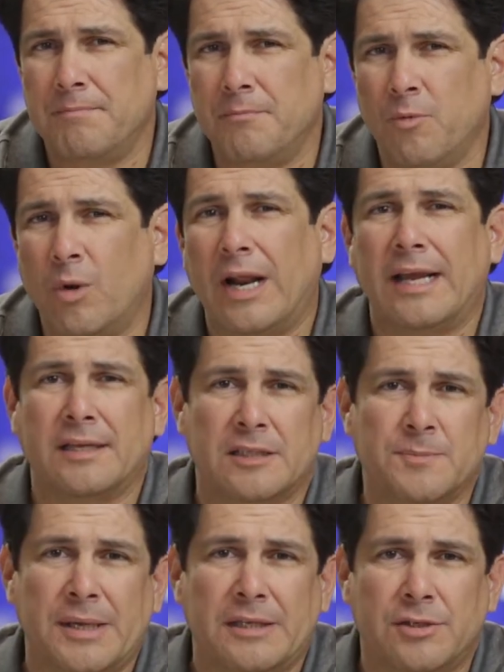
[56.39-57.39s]
what I can
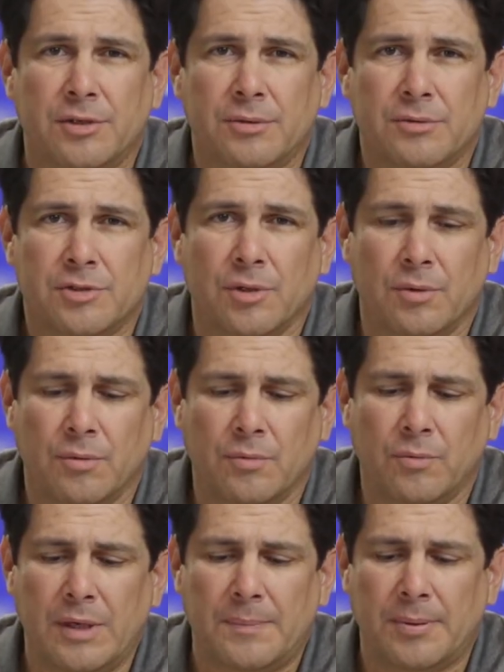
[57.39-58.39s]
speak to. So
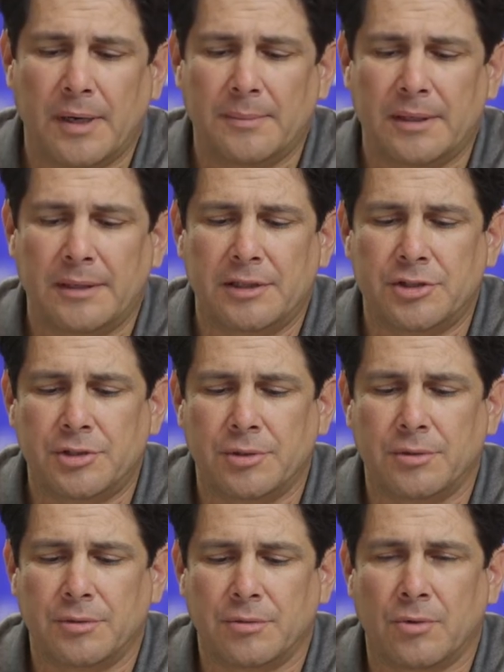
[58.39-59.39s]
we primarily
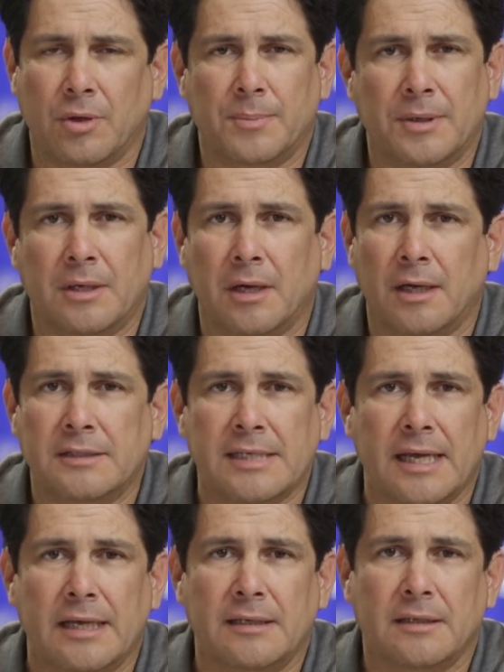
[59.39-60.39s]
shoot corporate
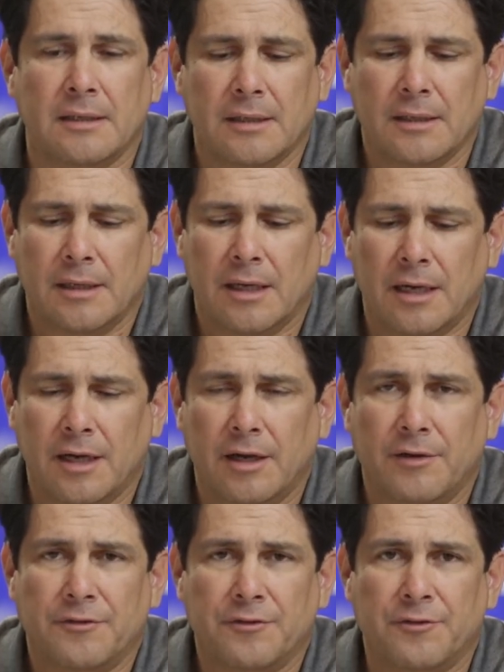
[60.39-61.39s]
content,
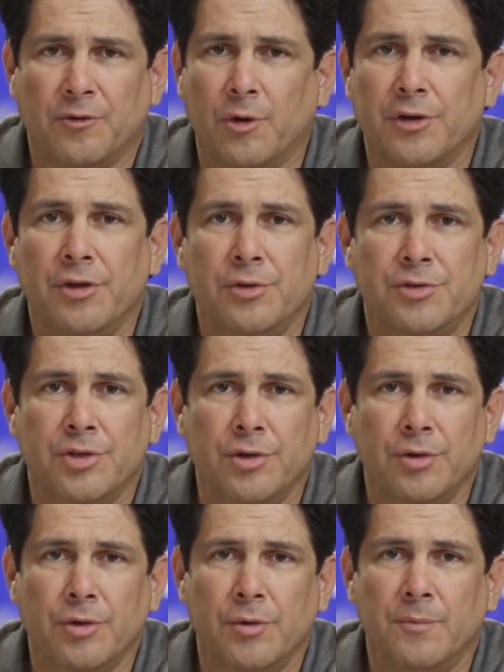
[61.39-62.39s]
uh, for
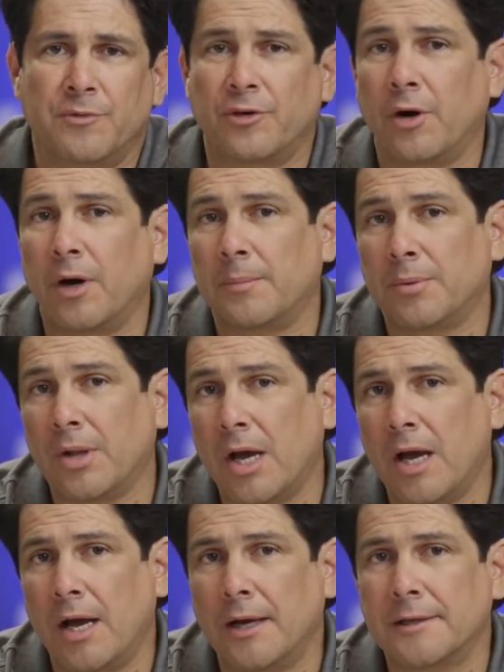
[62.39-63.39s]
YouTube, for our
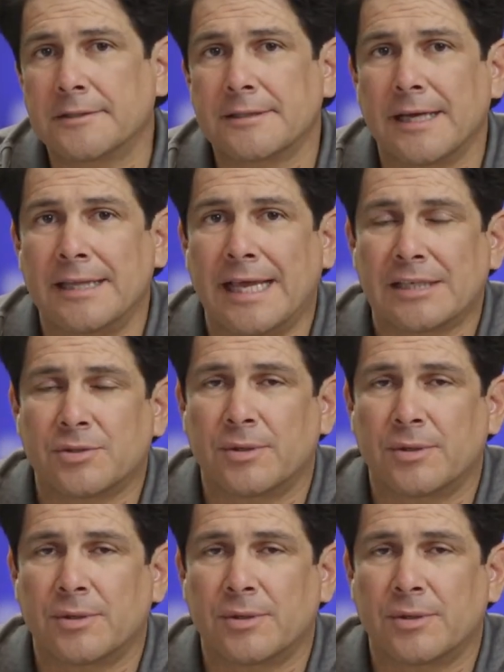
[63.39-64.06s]
blogs, and that